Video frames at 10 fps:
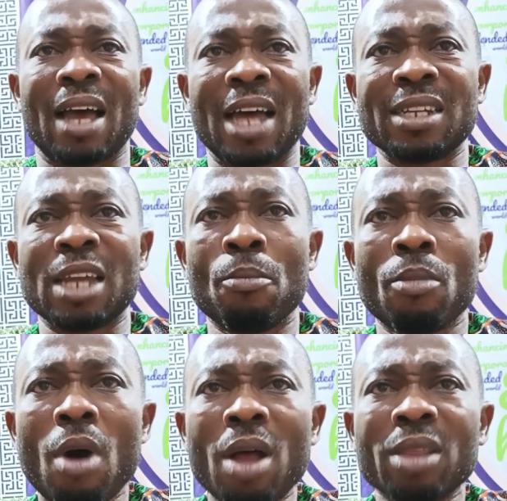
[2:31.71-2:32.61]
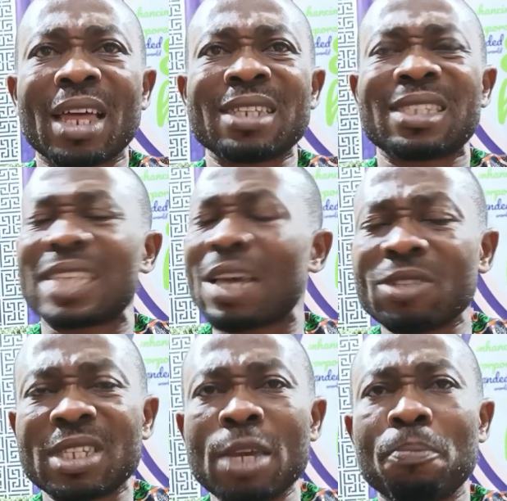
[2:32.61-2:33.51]
and more than
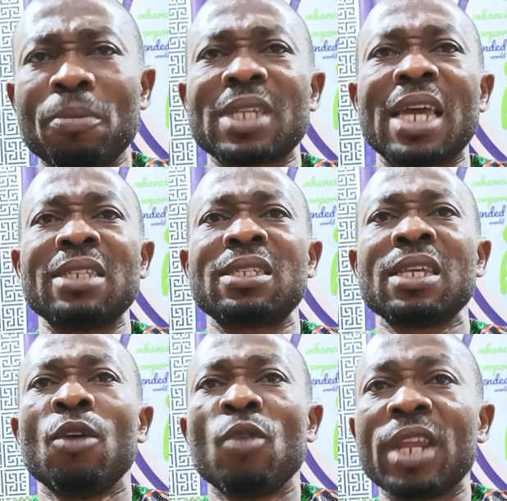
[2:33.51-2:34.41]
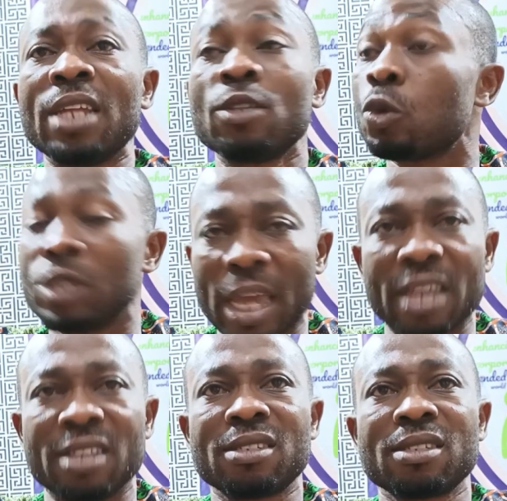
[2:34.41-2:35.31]
70% within 2
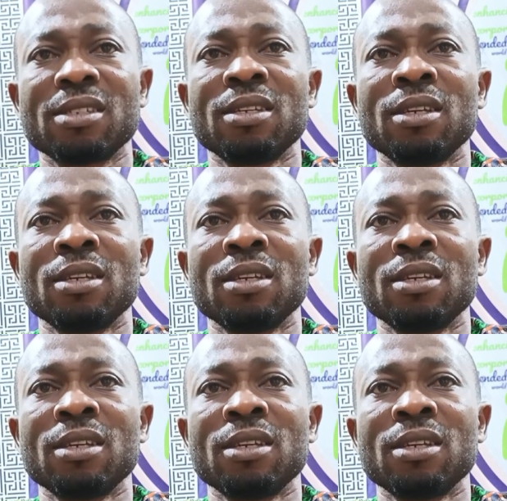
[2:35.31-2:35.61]
days.